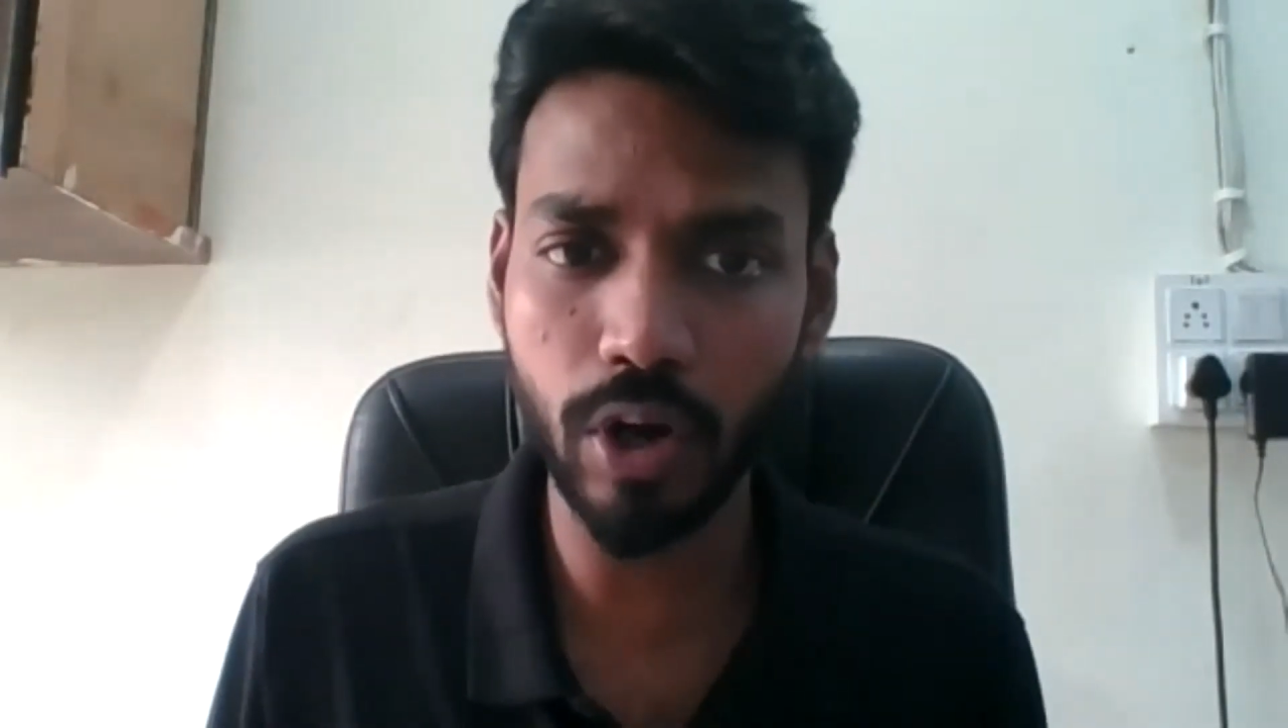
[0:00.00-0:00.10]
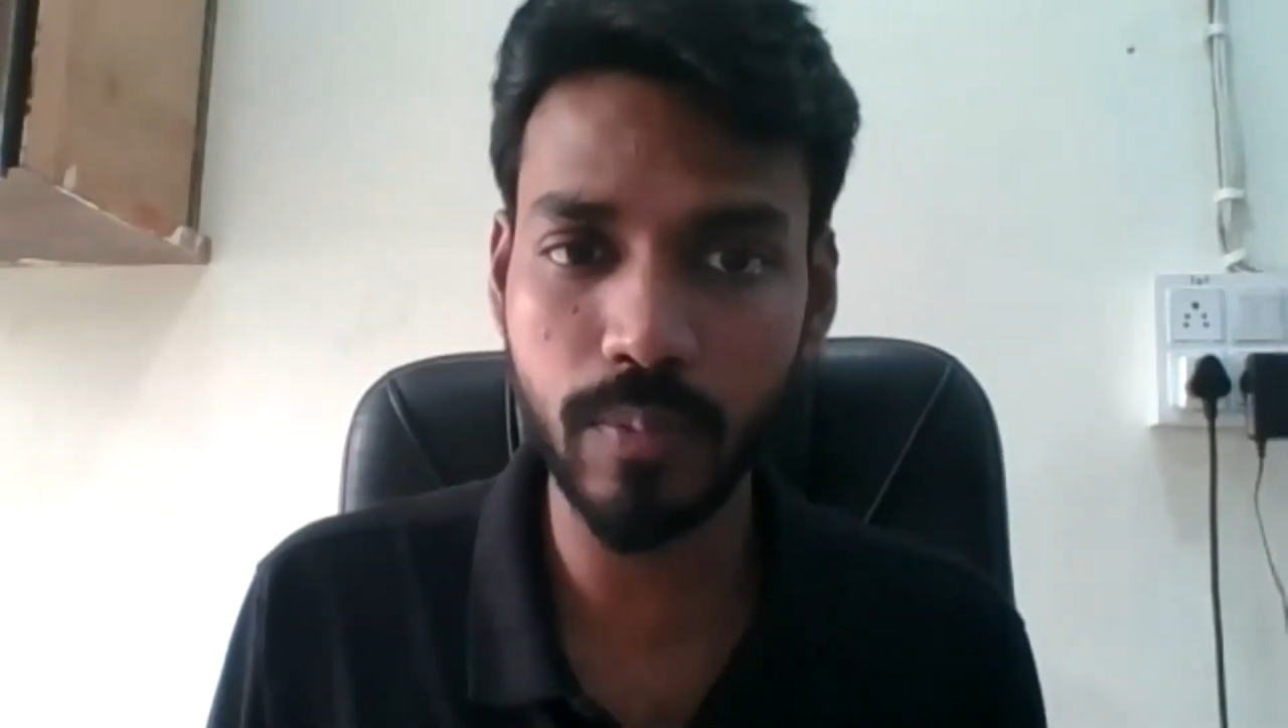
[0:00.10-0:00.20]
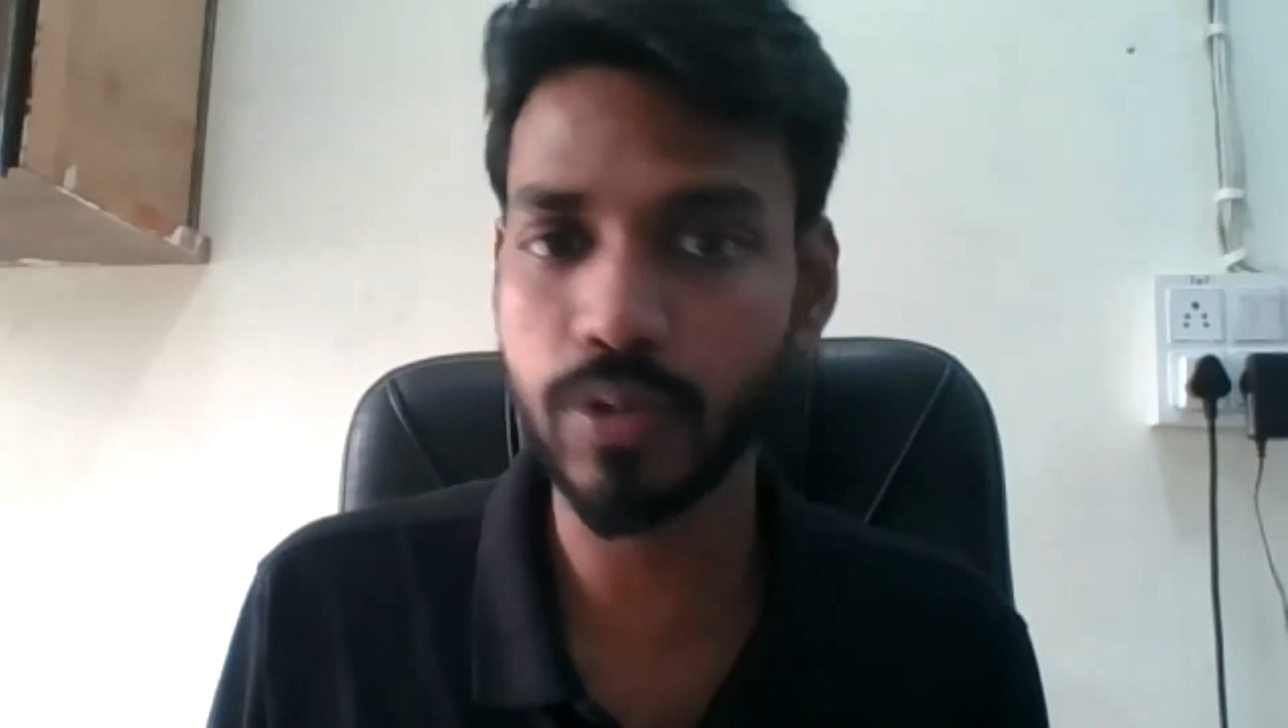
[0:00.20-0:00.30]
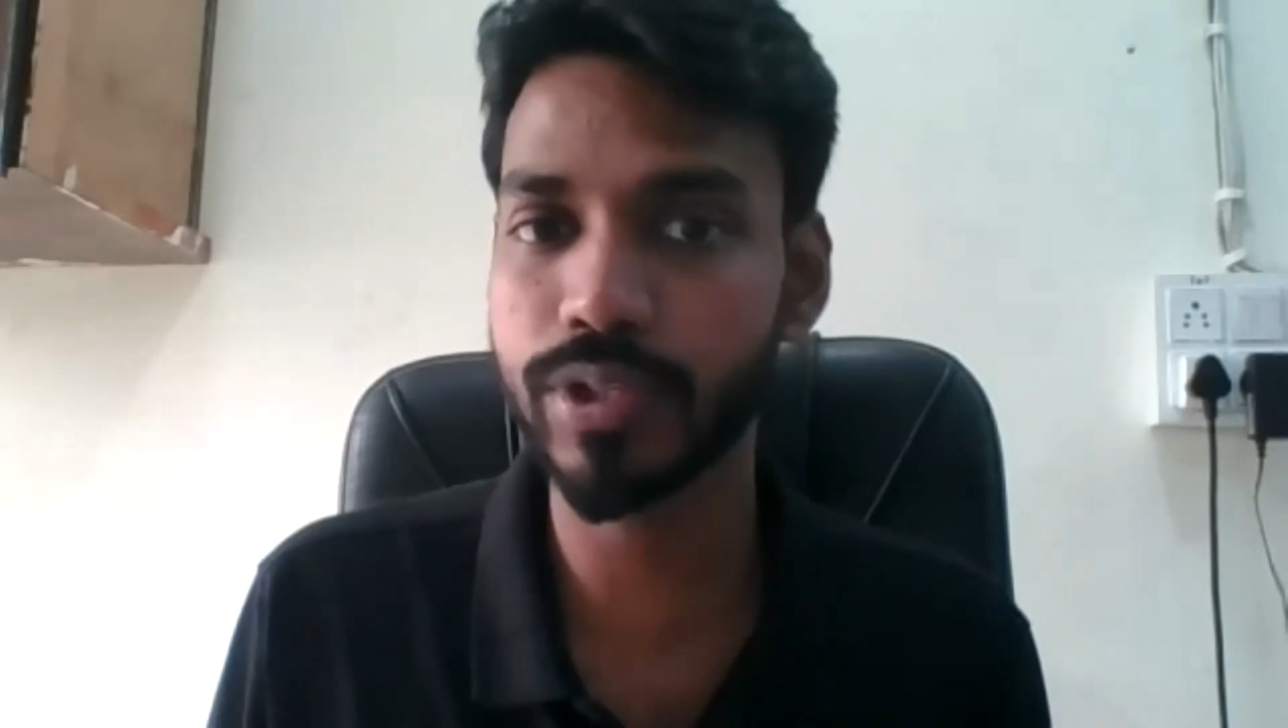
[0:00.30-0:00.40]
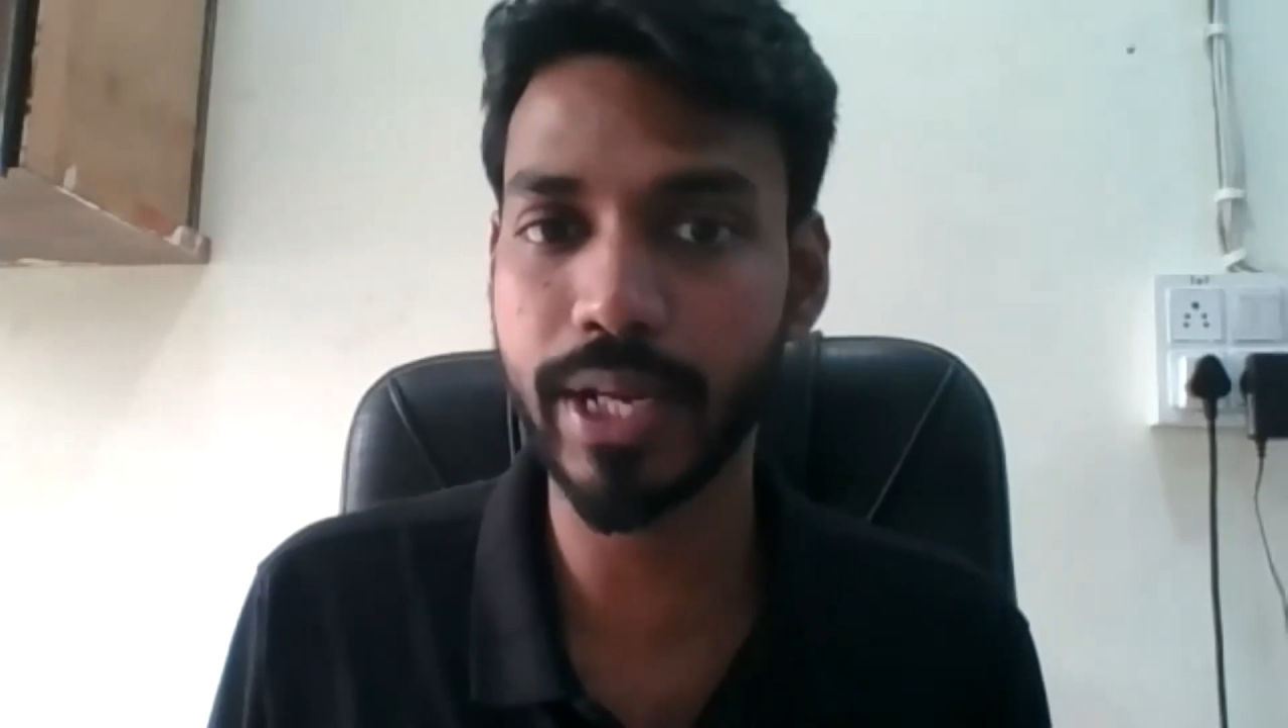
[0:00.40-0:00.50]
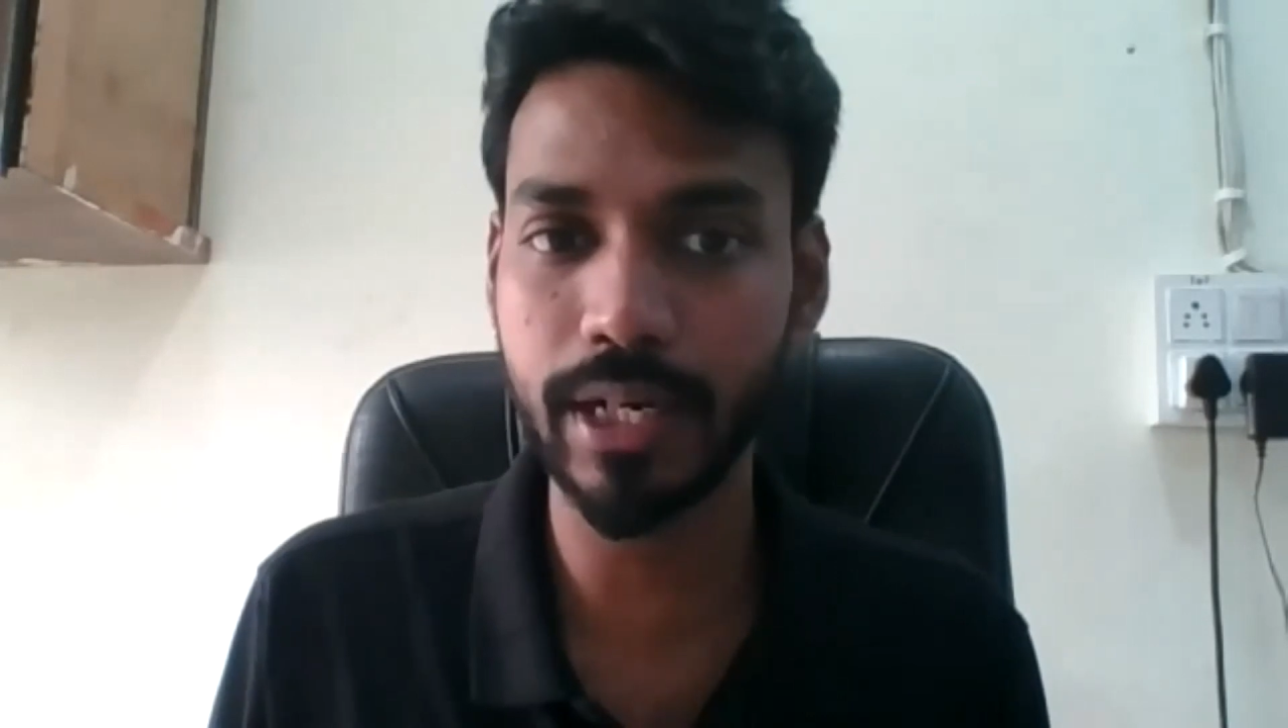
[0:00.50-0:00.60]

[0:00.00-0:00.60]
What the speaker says: almost